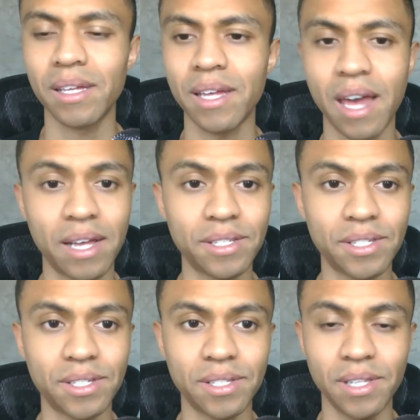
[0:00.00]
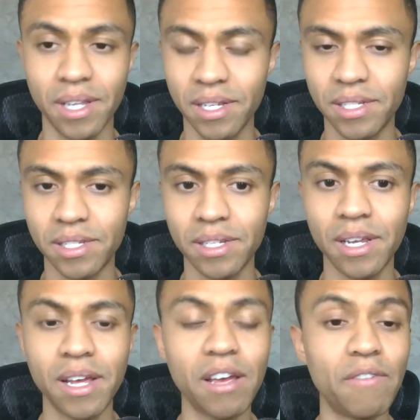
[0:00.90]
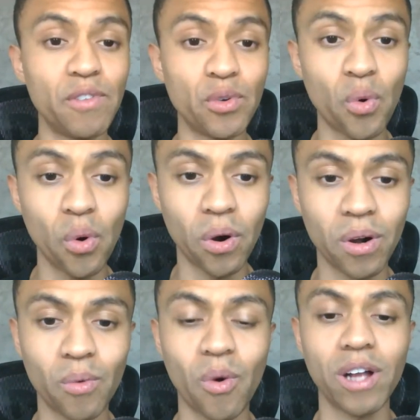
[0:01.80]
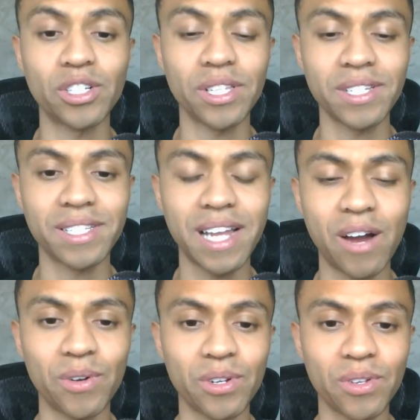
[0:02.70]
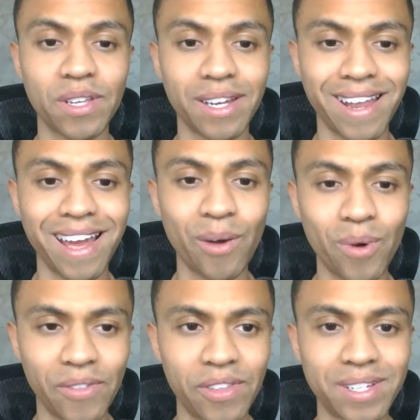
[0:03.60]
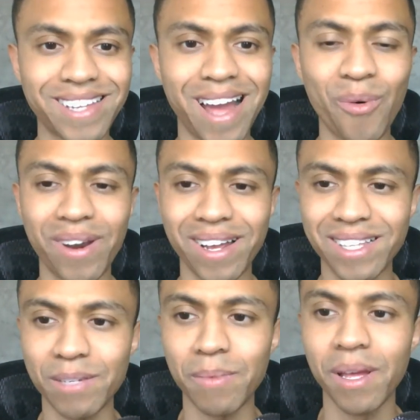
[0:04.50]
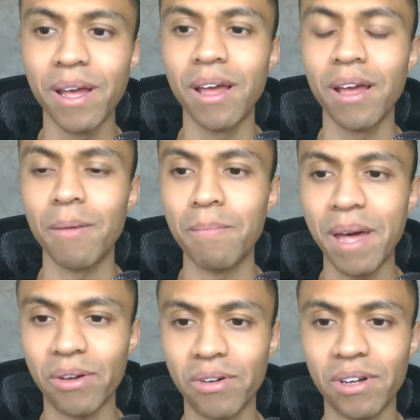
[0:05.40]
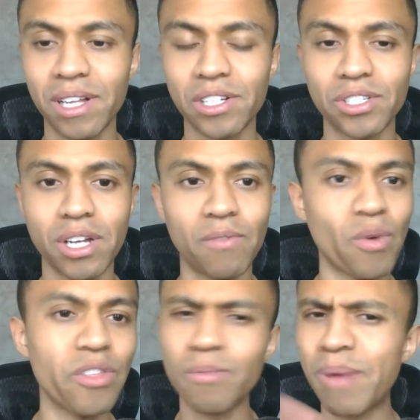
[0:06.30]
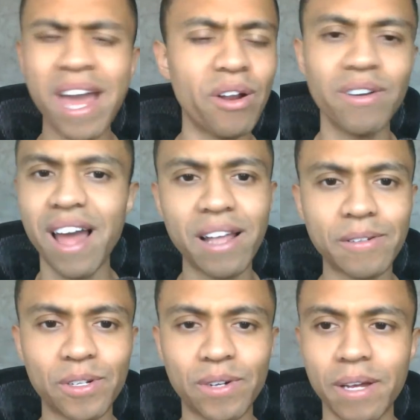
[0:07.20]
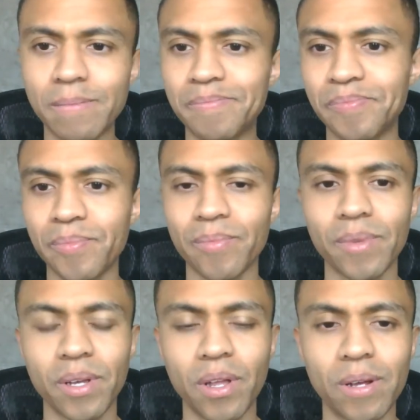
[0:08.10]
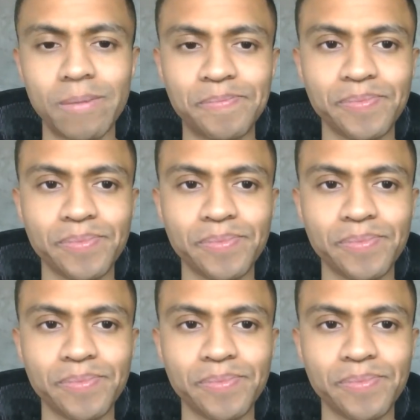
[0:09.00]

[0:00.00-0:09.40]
has this. If you're watching this now and you're thinking, hey, I want this, I want to get some medical collections off, whether paid or not. Okay. You know,